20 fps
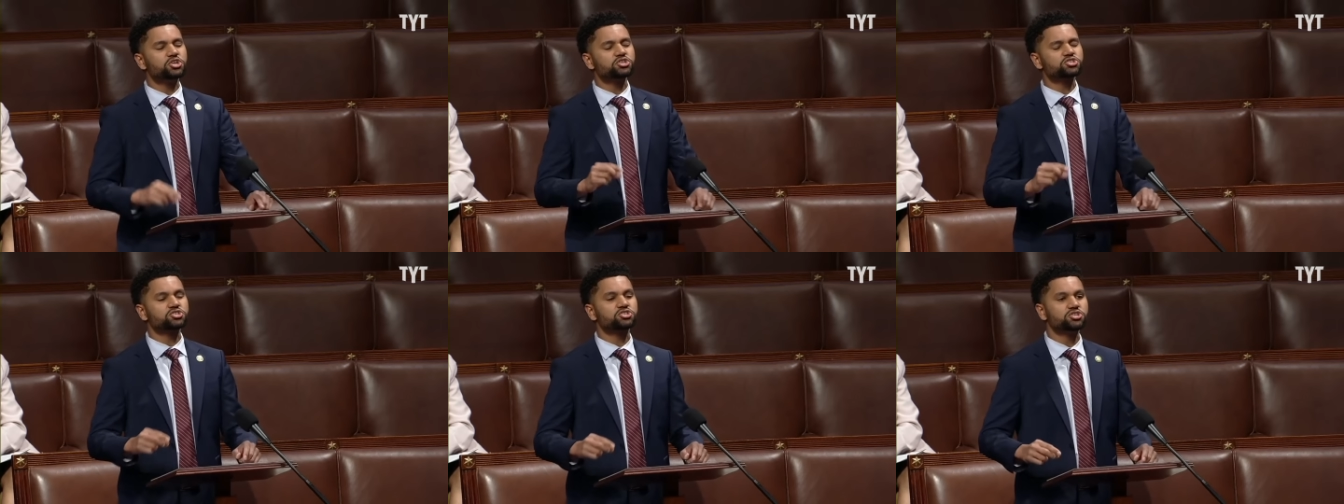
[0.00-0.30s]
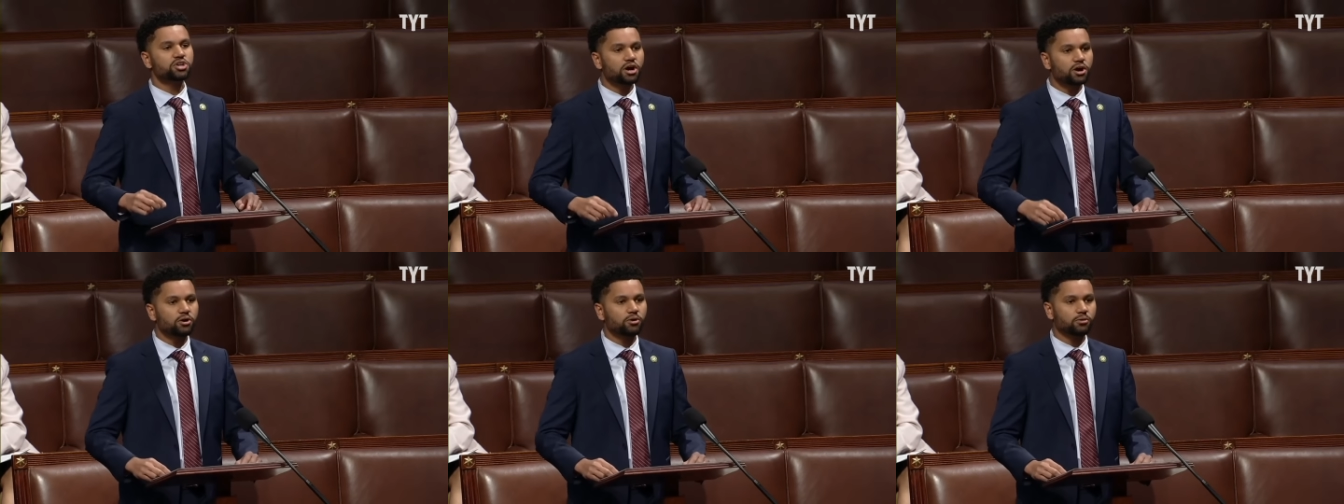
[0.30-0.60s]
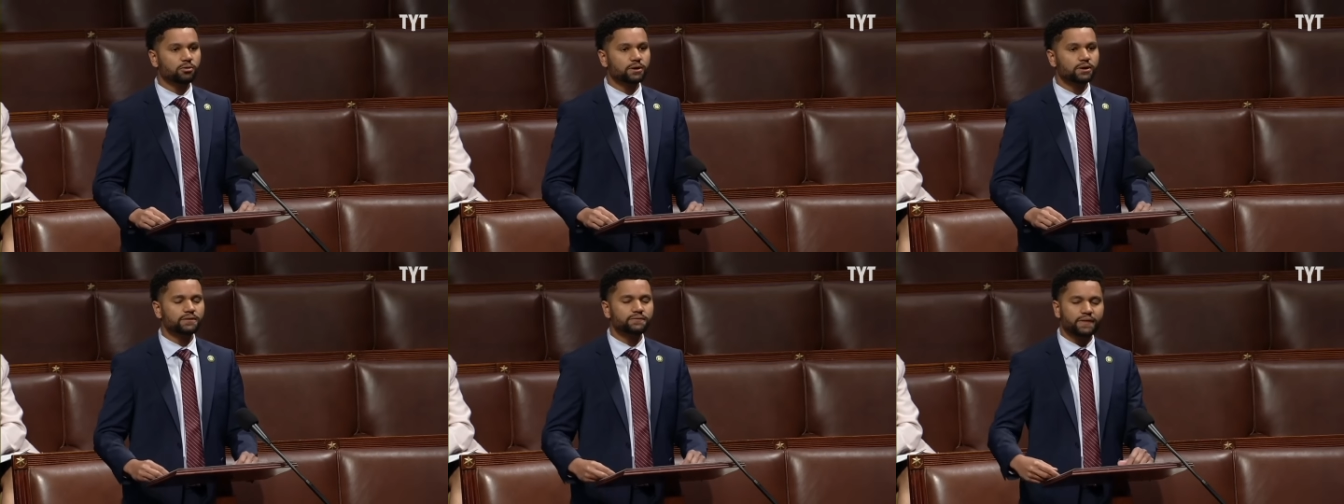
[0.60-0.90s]
just
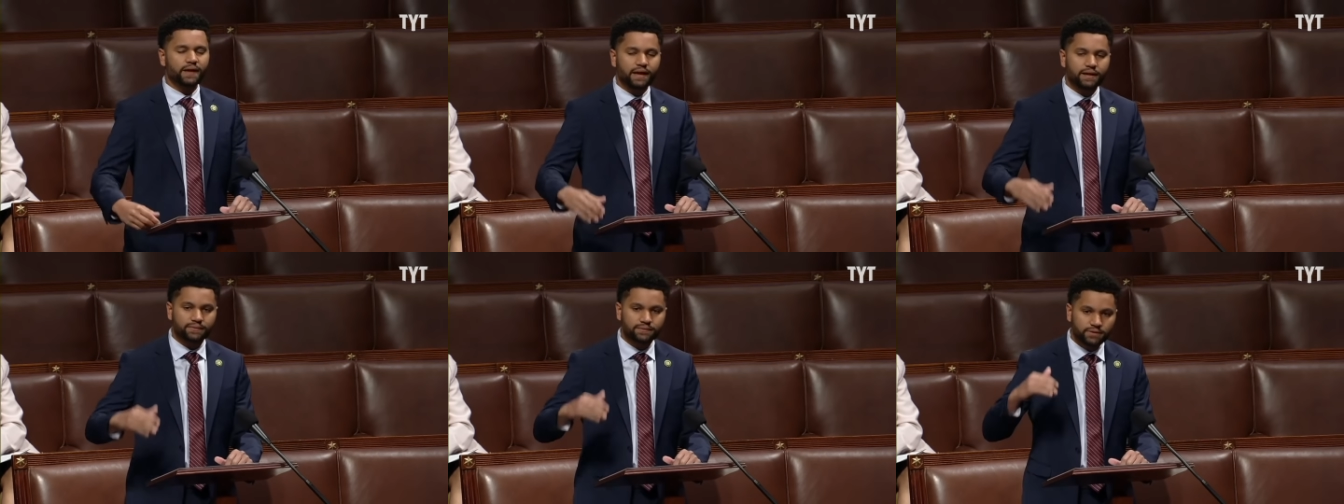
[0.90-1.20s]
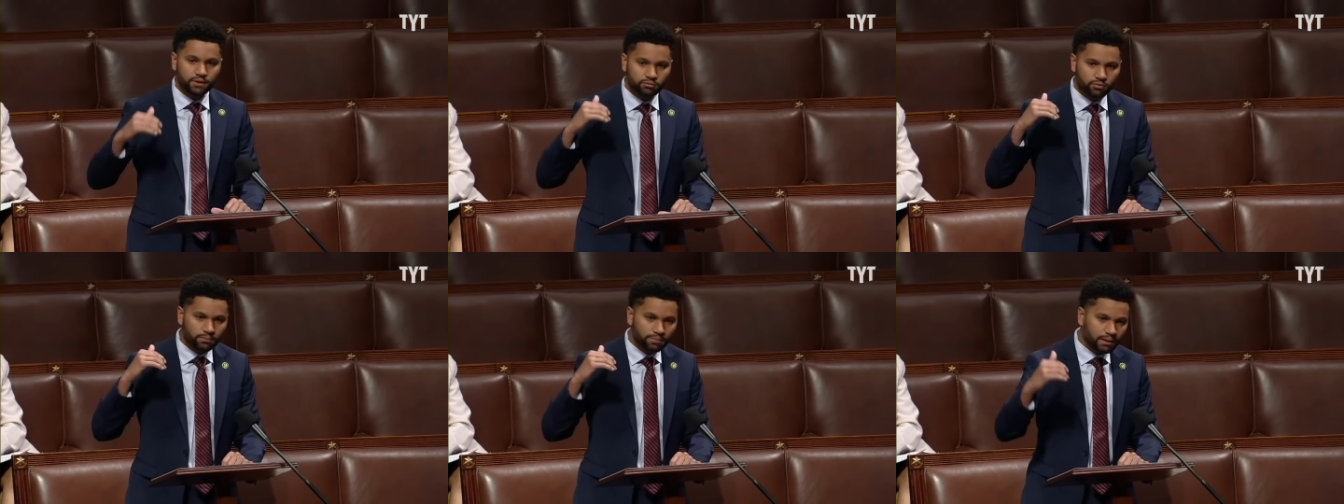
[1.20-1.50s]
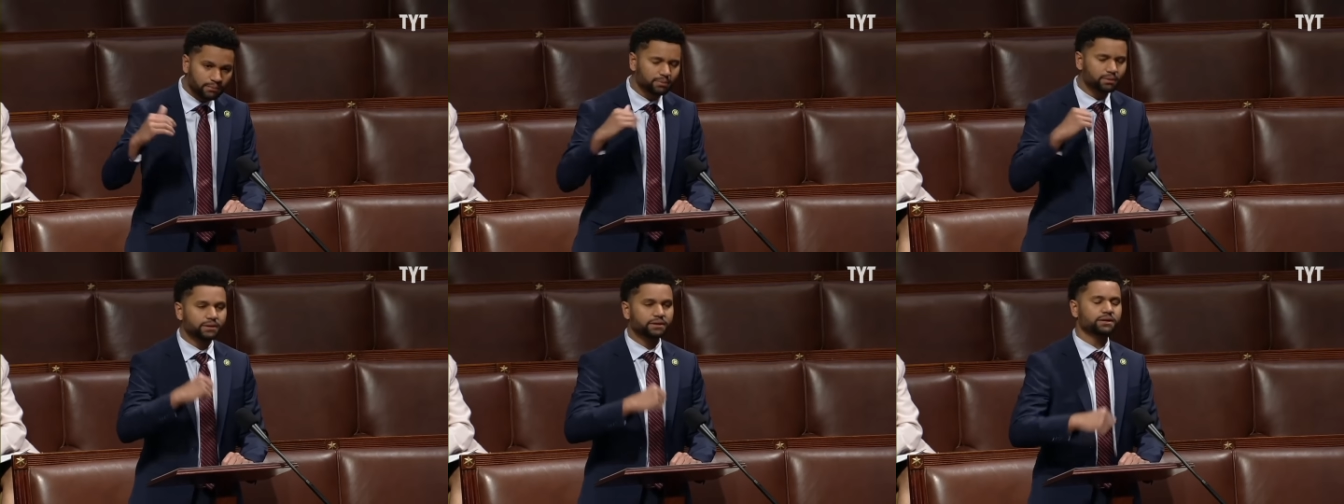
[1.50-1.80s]
know that the
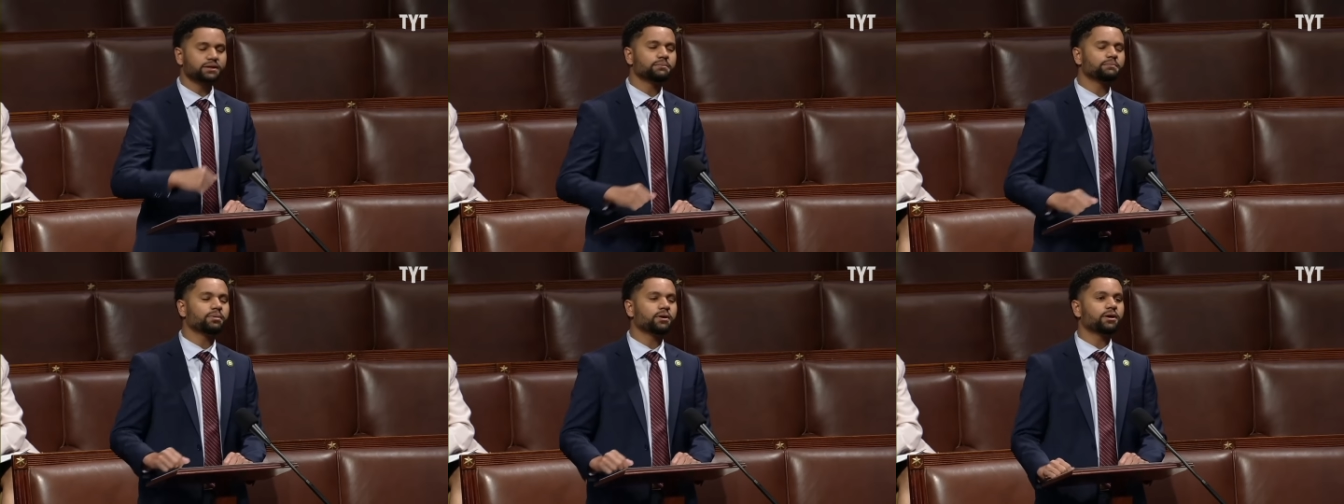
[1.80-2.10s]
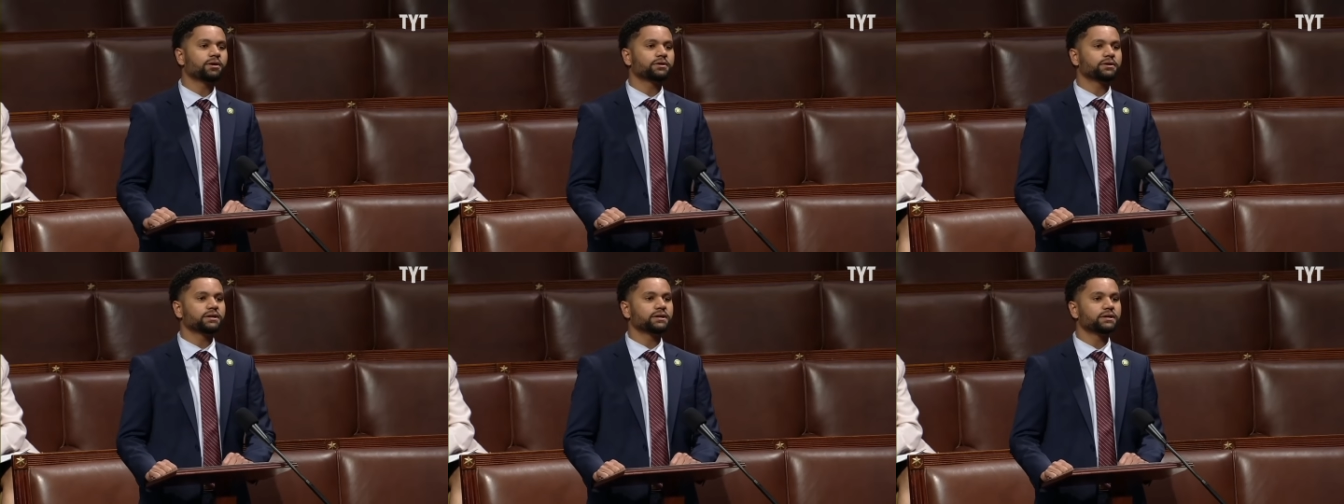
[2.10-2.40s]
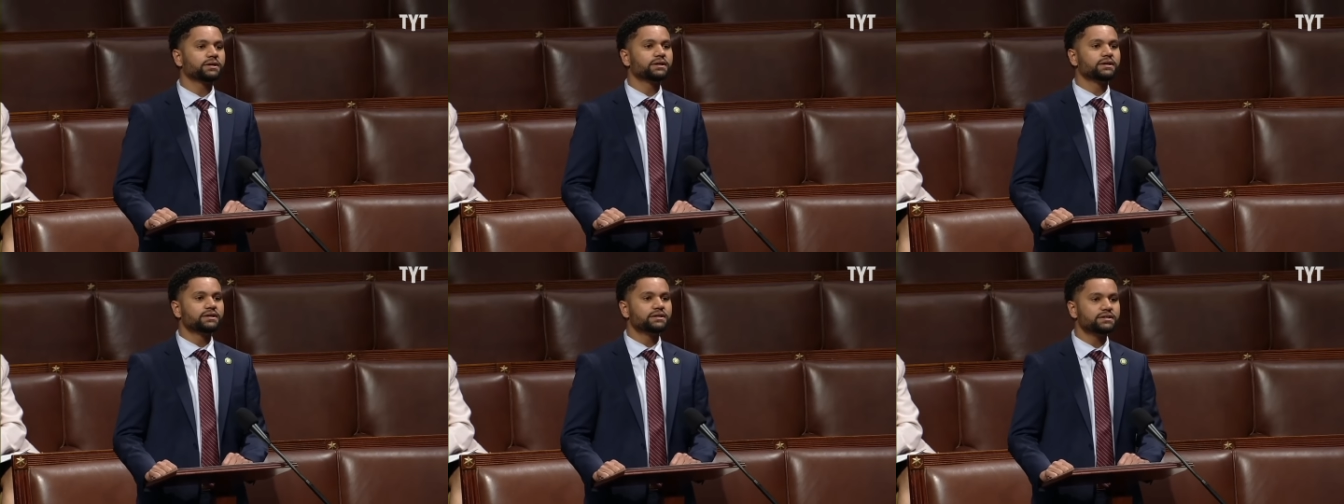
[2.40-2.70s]
Republican
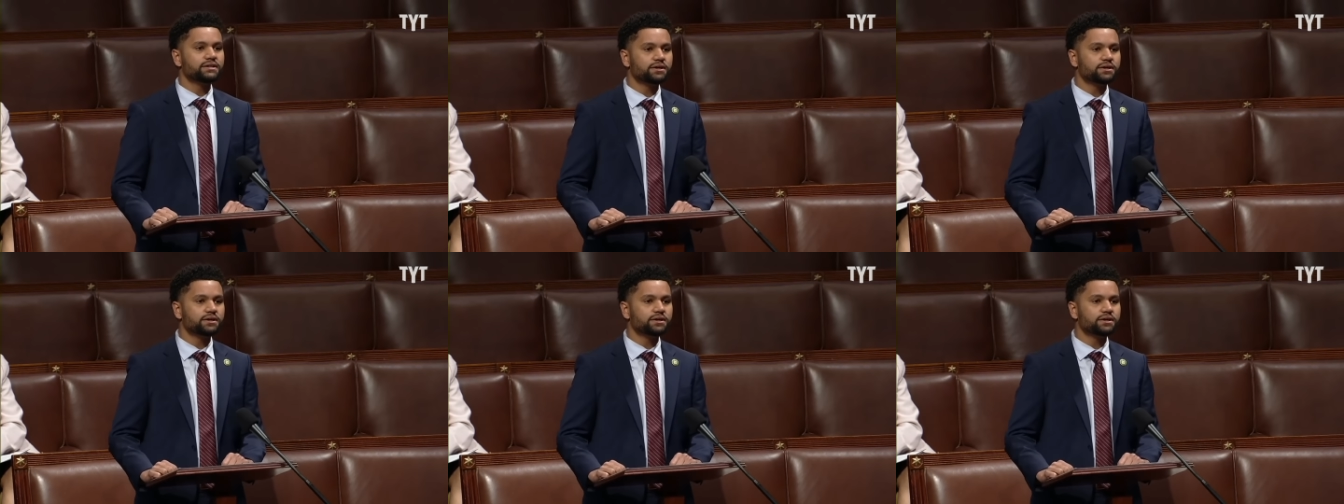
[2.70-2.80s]
Party